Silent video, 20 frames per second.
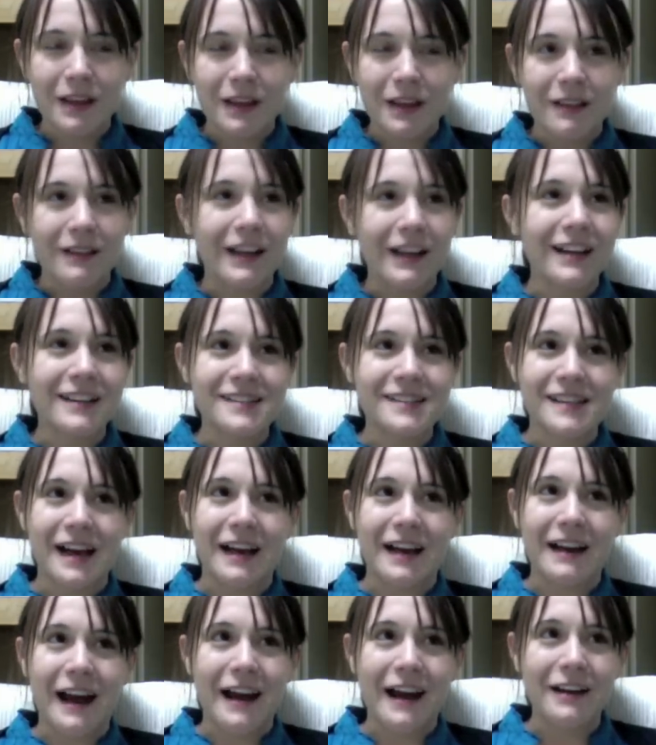like I
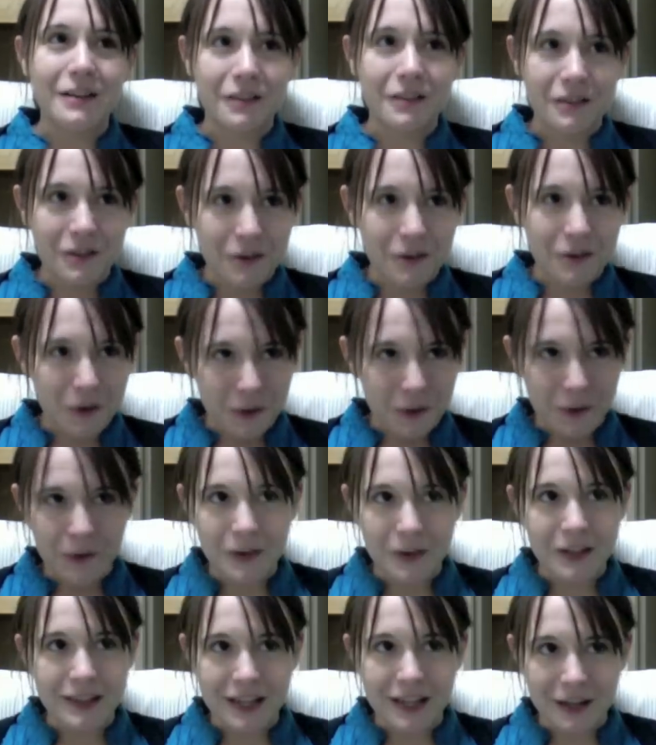said, I knew
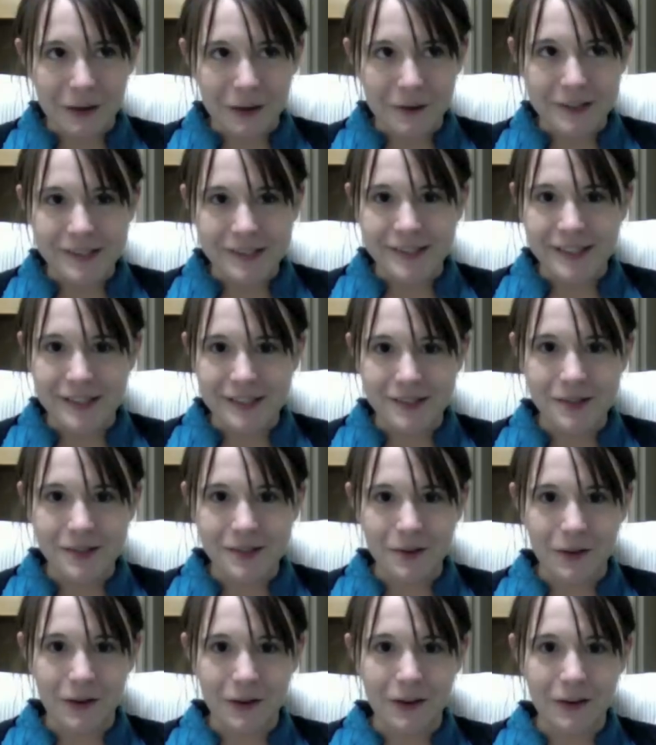that there was this
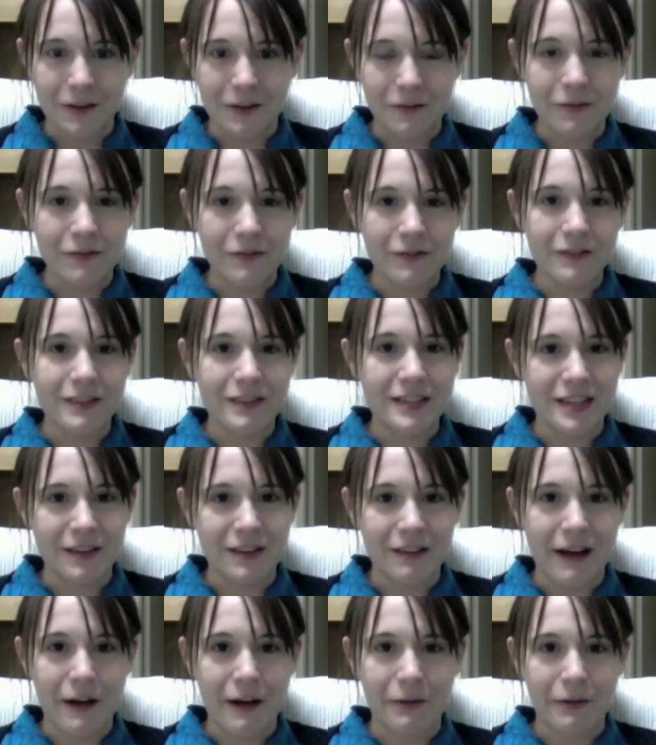sort of deal
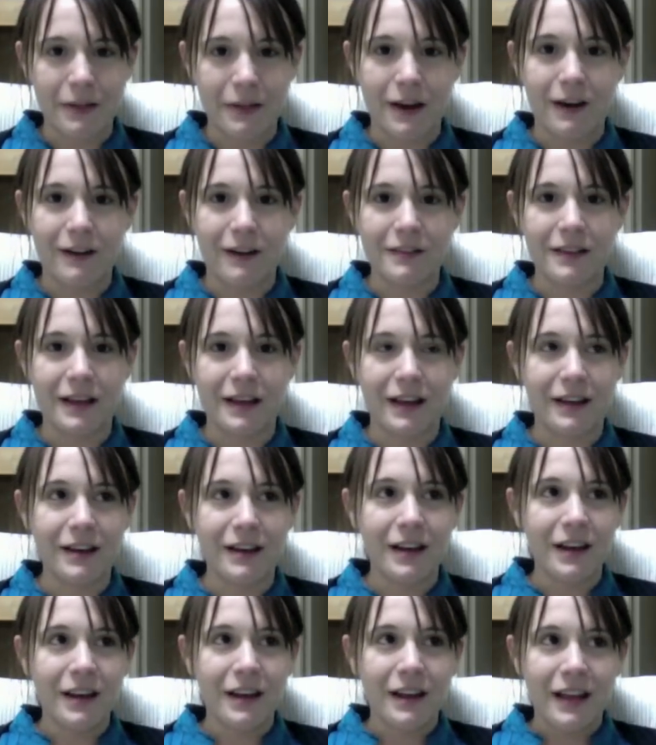out there, and that
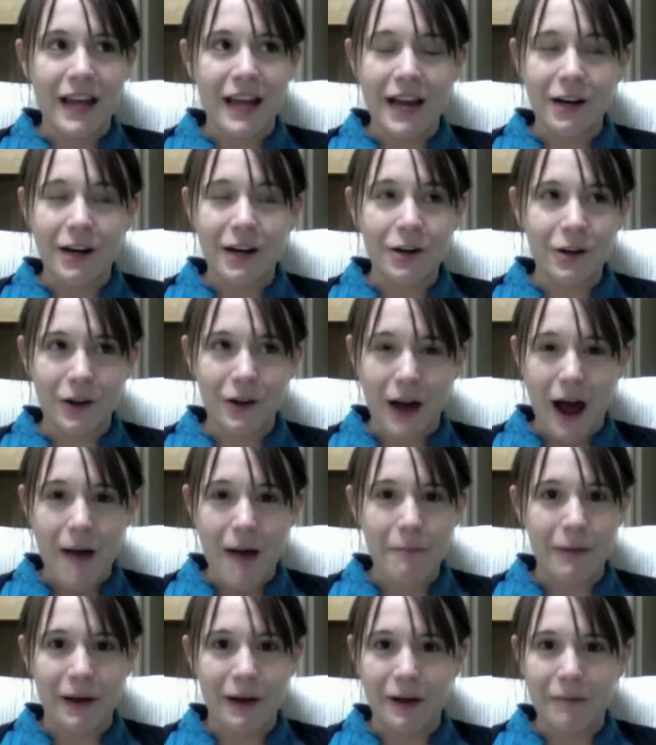it could
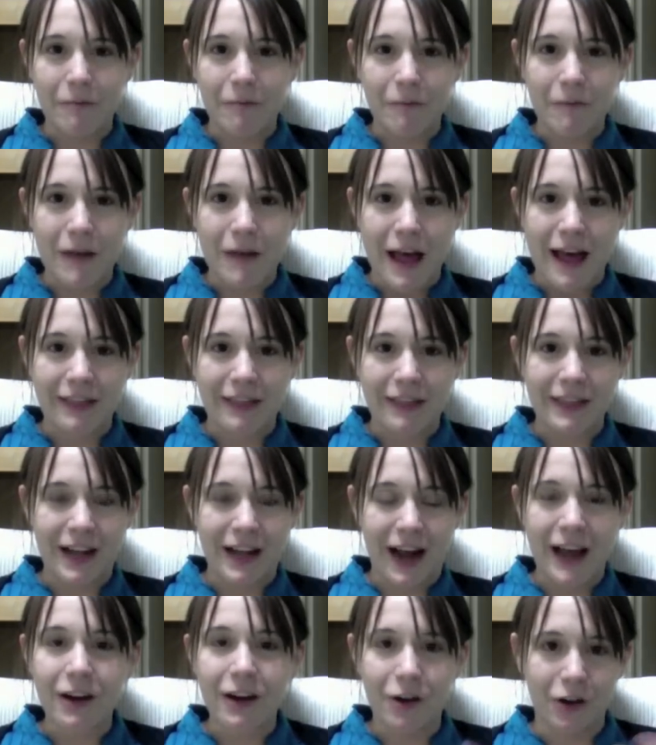happen, and that
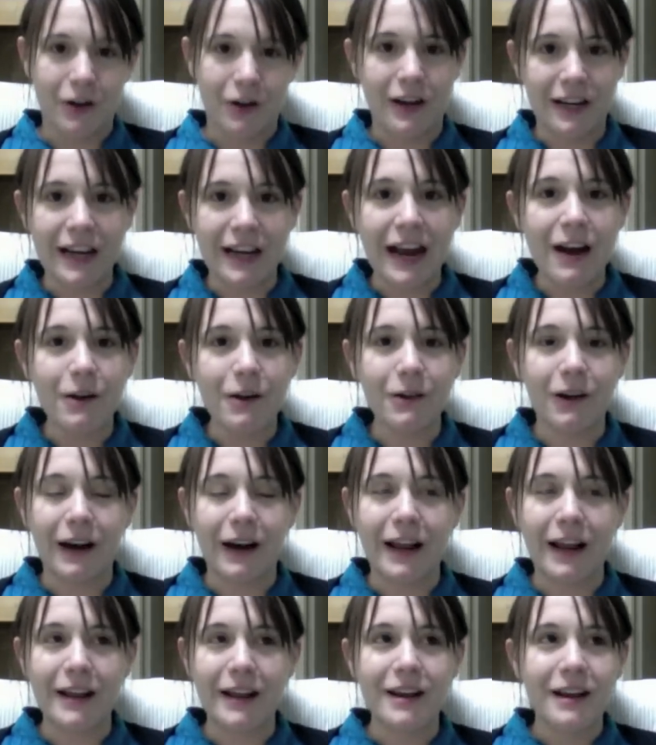I could encounter
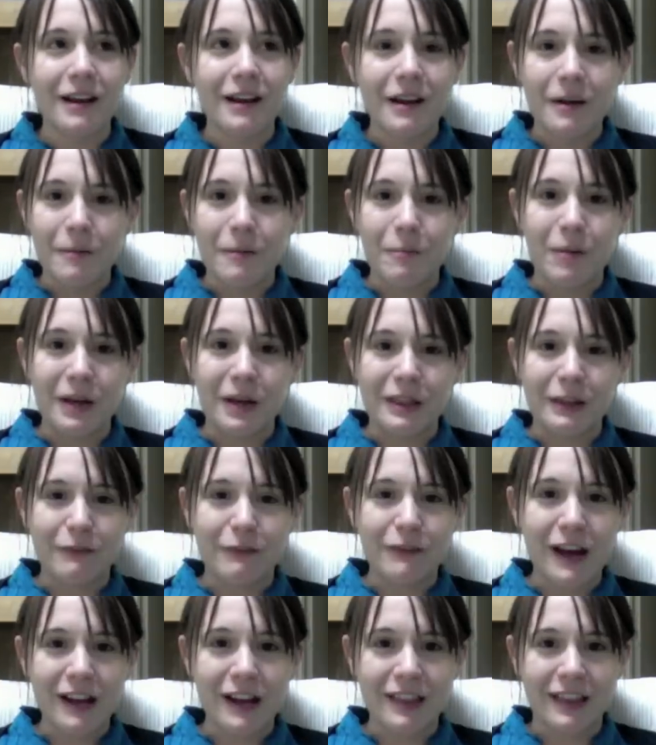it. But the
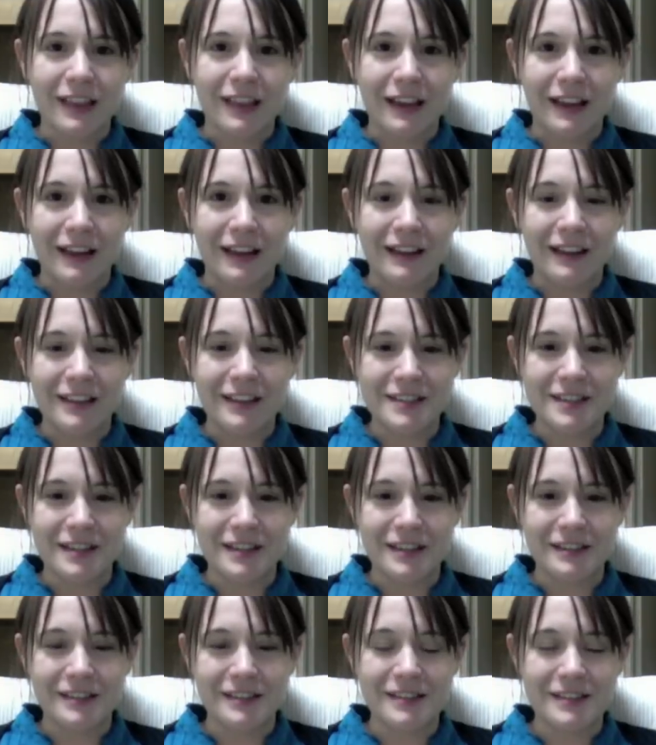fact that this
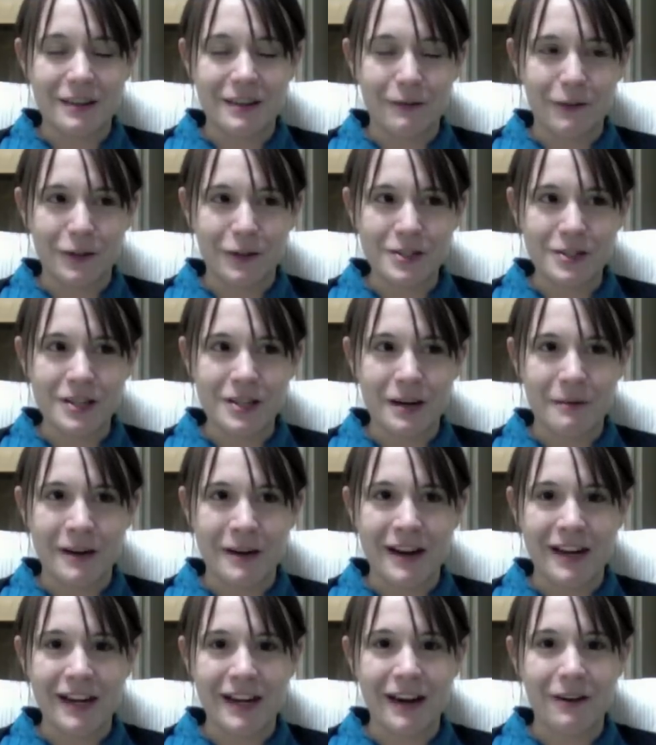is the first time I
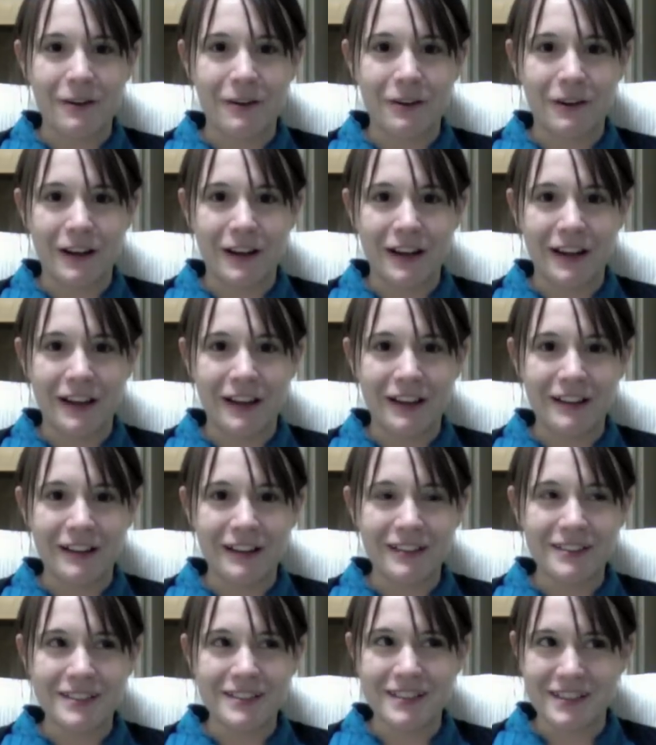encountered it
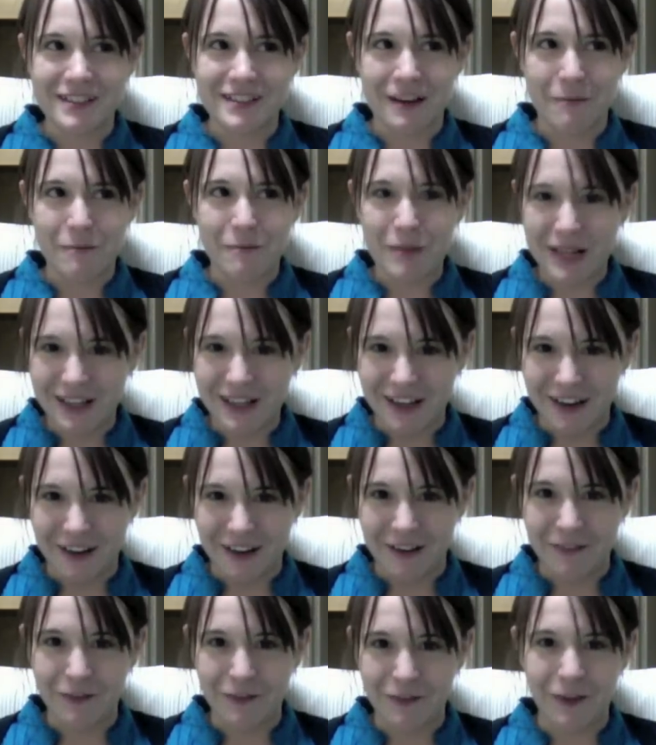since I've been
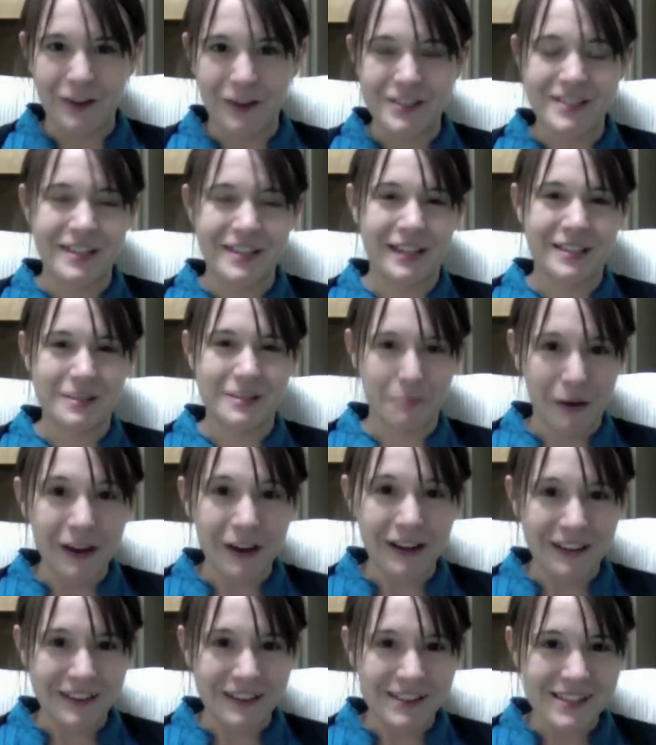here for 6
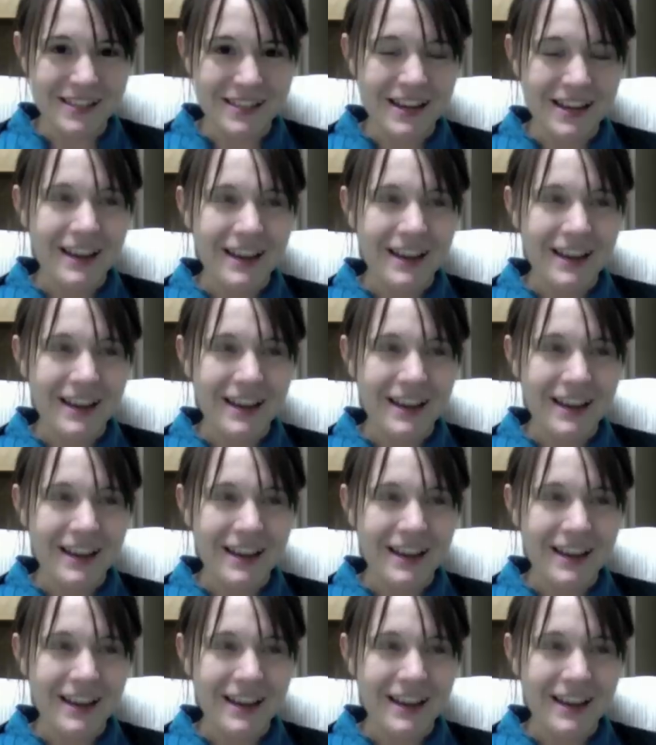months,